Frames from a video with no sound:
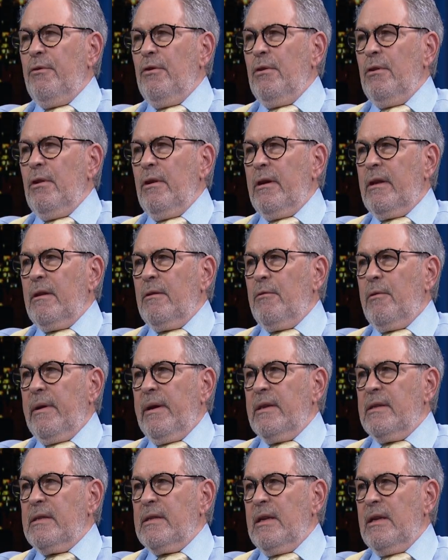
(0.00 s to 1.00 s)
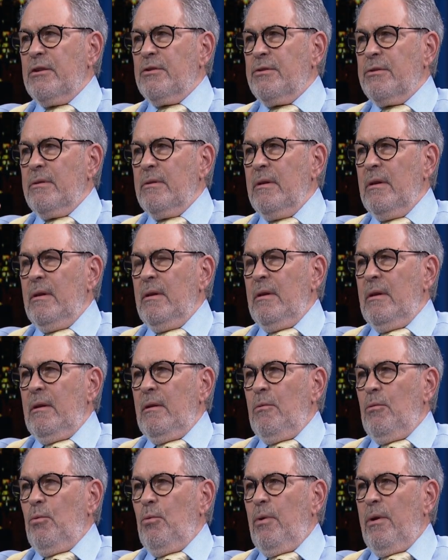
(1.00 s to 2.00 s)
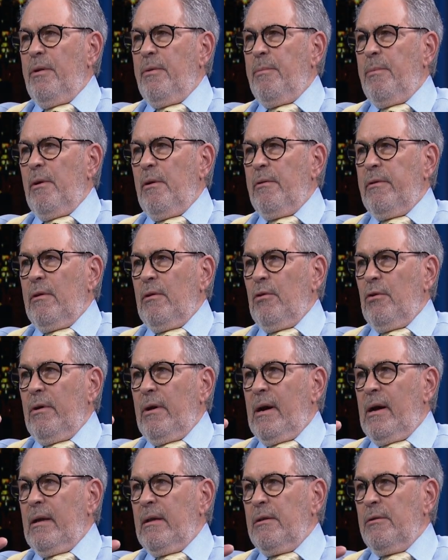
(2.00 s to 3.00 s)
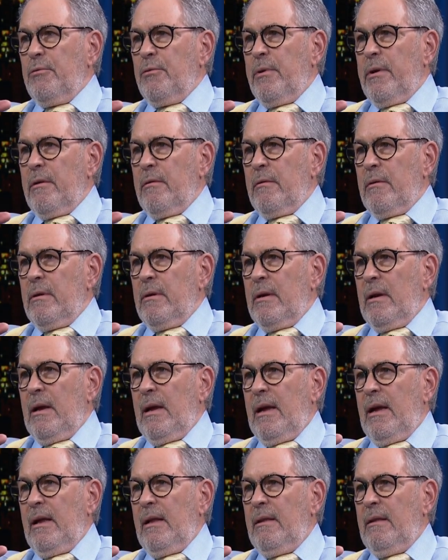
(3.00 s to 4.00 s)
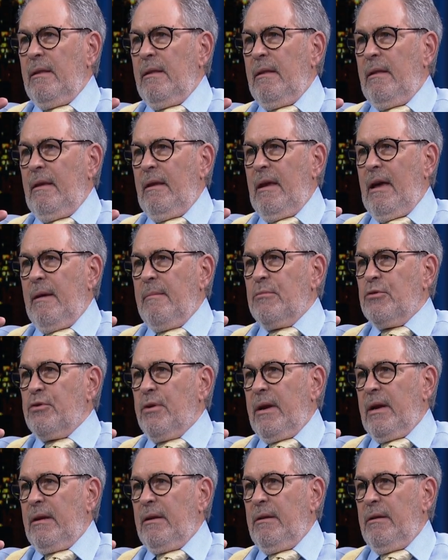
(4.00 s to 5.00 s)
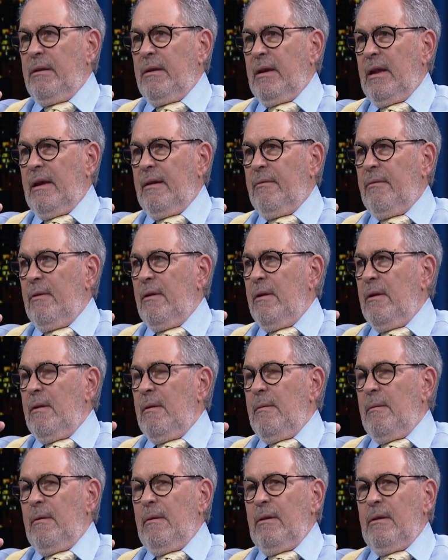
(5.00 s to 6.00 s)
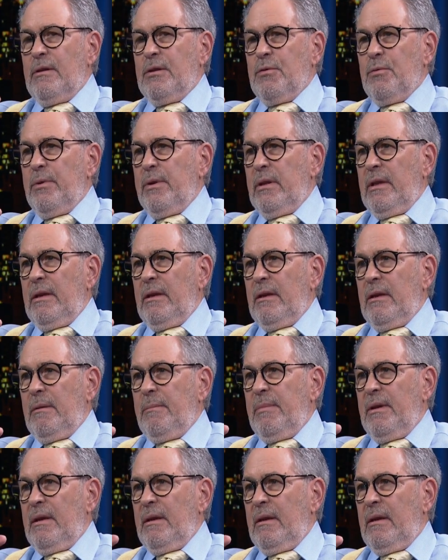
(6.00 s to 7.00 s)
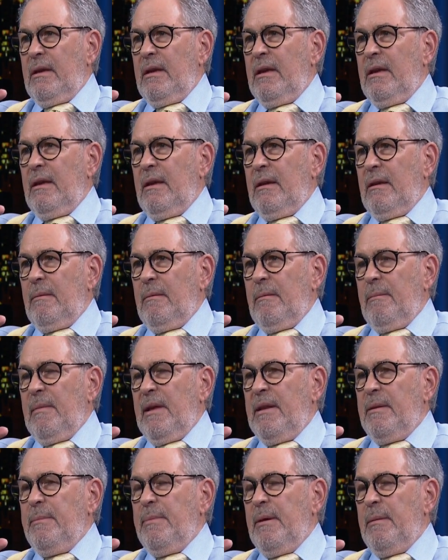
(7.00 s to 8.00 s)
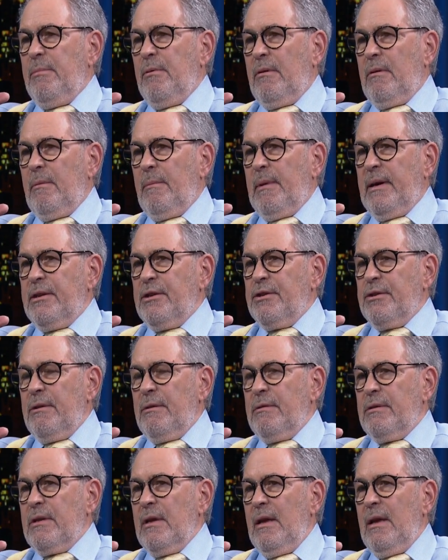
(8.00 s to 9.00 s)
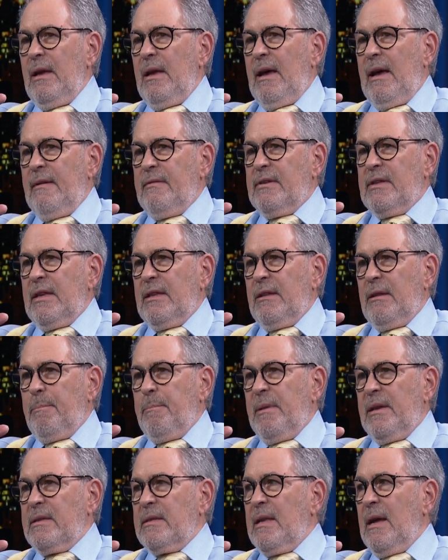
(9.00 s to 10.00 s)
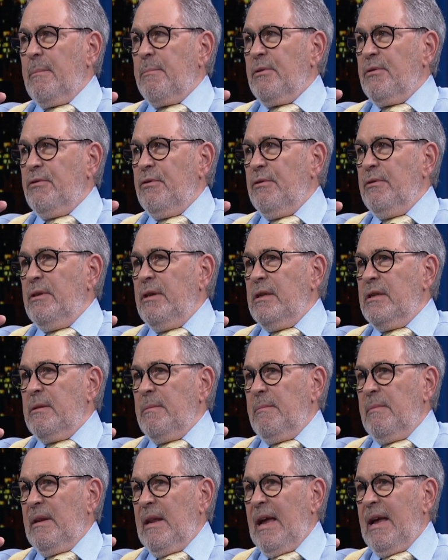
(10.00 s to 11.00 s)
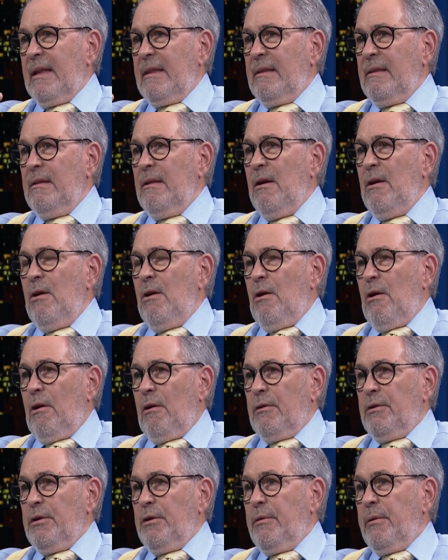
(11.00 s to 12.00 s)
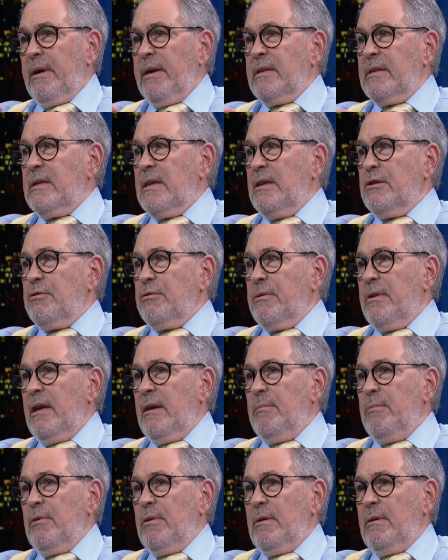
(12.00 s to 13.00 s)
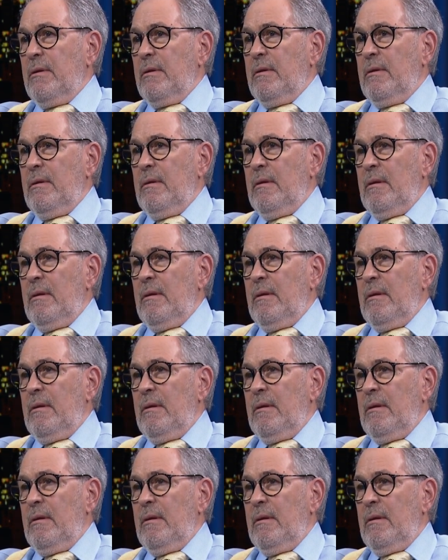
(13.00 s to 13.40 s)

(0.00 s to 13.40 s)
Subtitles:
you look at Grand Central with both the Long Island Railroad and the Amtrak, you're going to have, it's really going to be a key. And many people on my shows have said the best opportunities in Manhattan are in the Grand Central neighborhood.